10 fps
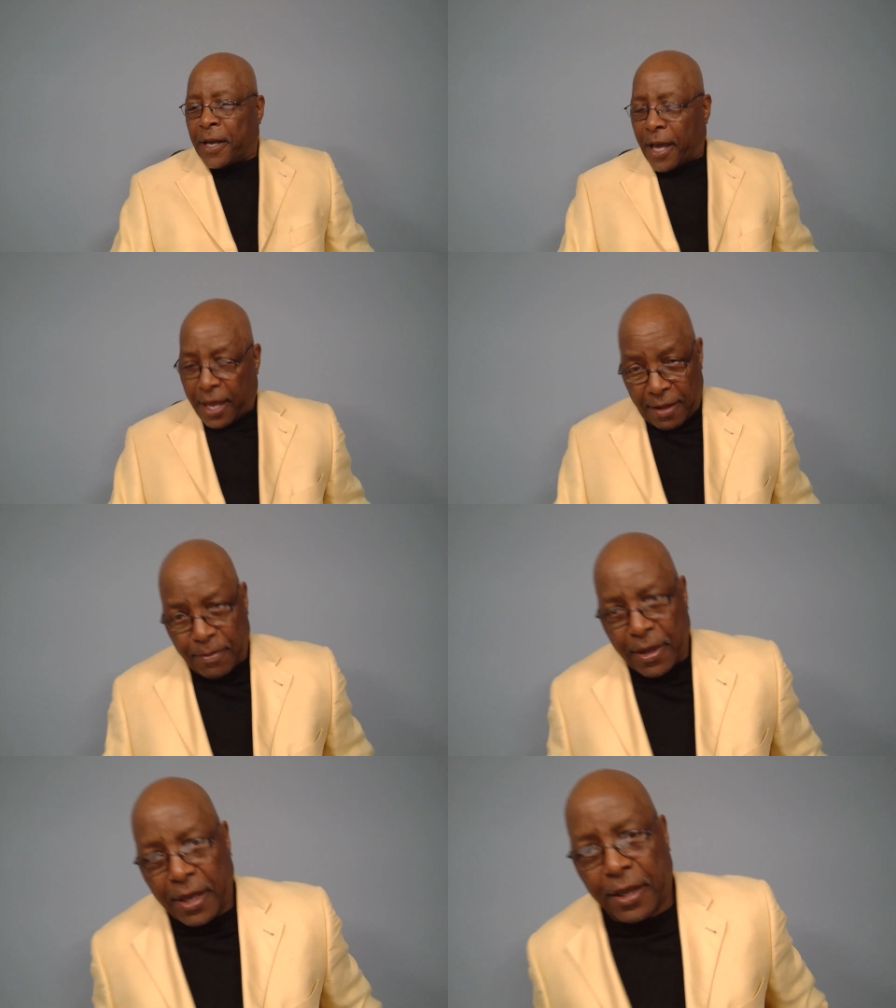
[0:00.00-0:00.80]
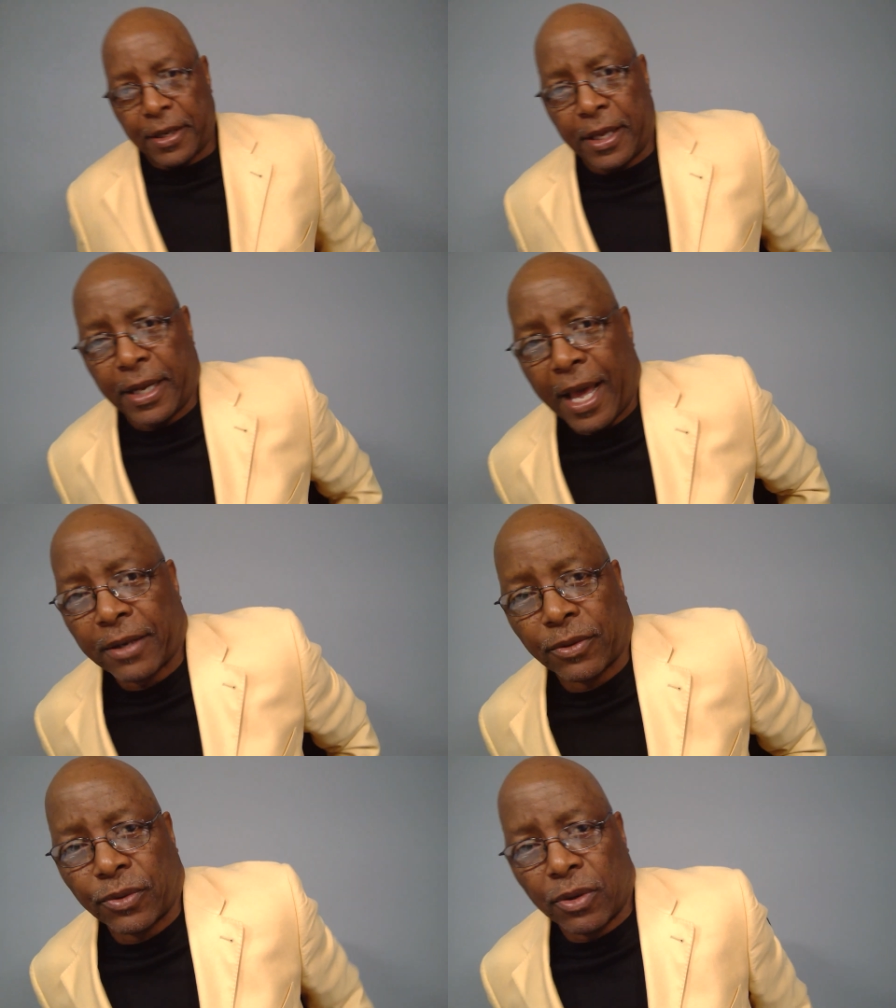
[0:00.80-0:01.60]
Amen. And I
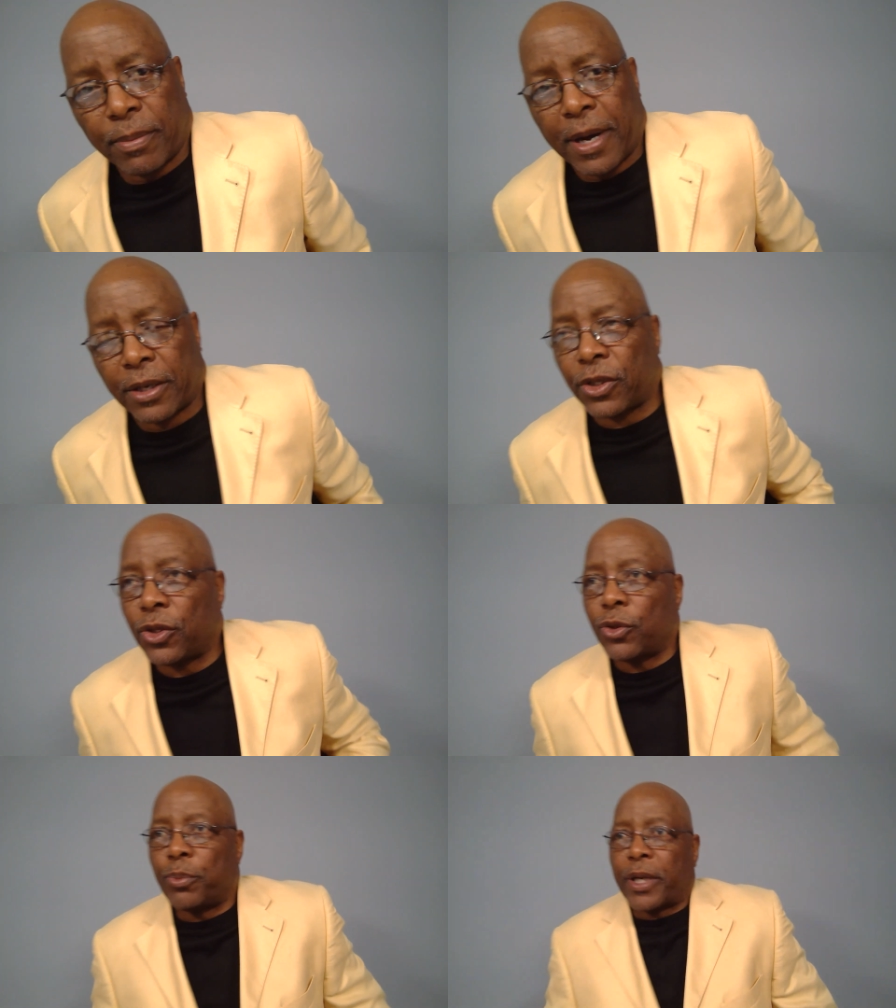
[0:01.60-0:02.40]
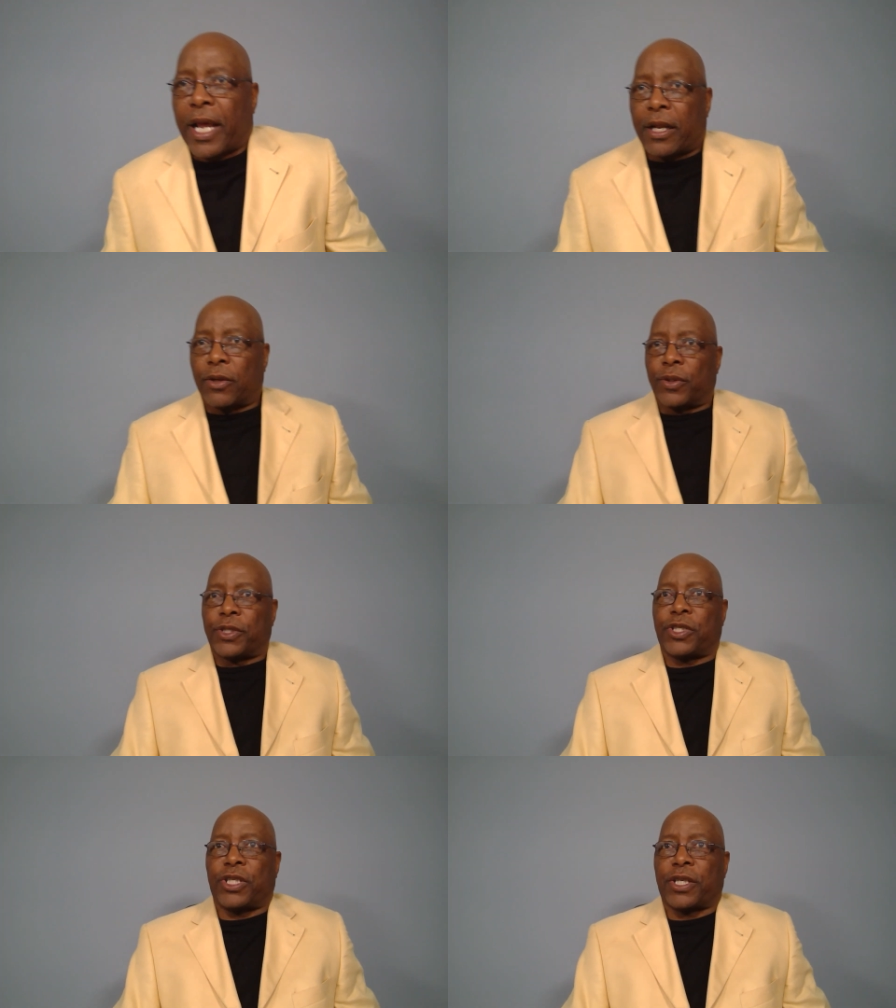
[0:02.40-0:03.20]
don't know about you, but I know it's
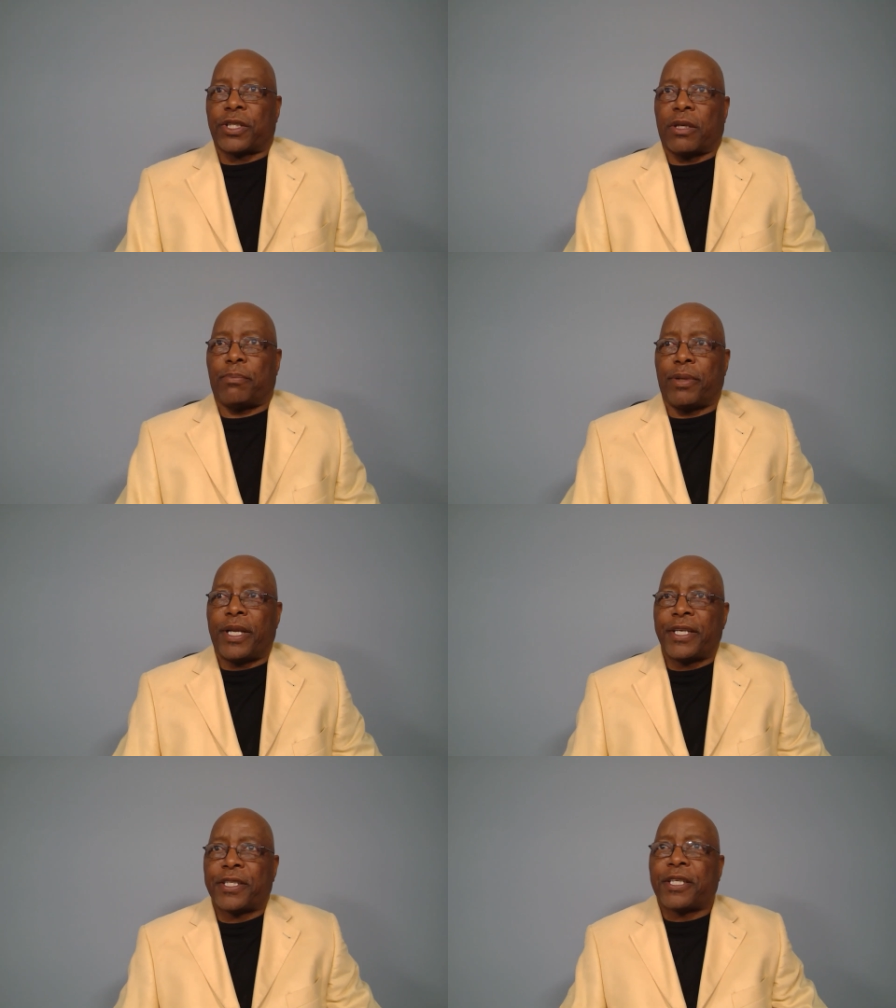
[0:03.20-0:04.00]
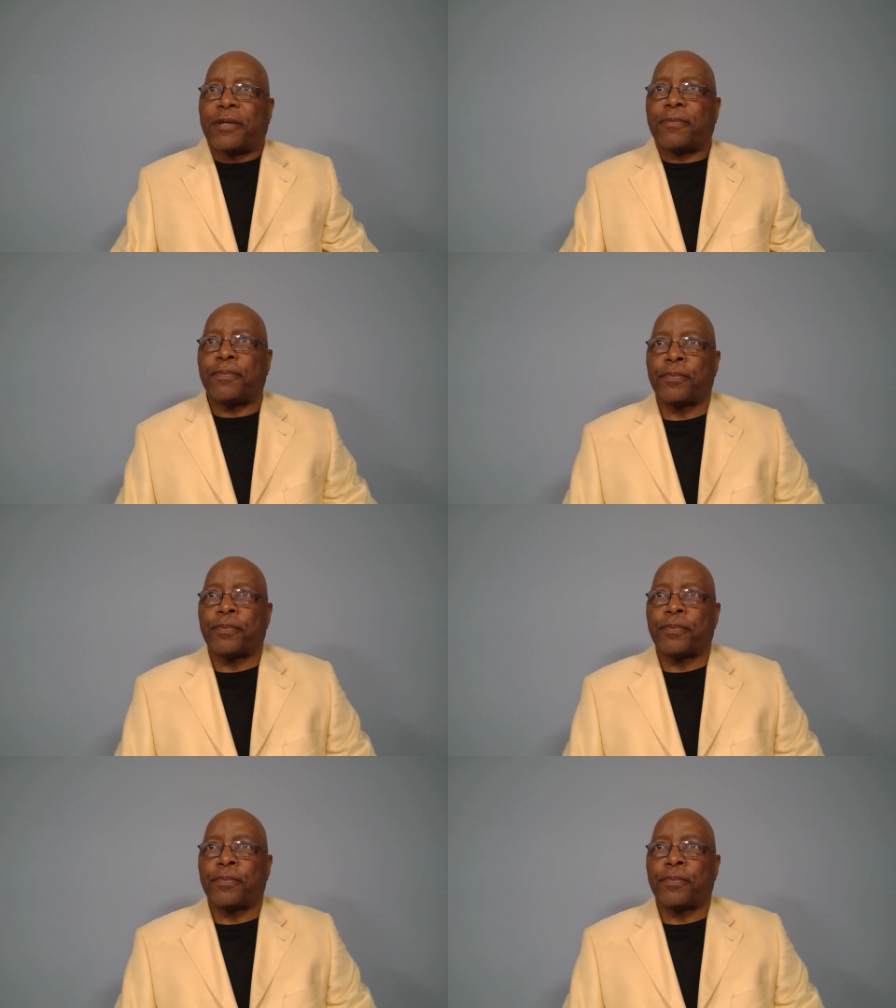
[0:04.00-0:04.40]
just a blessing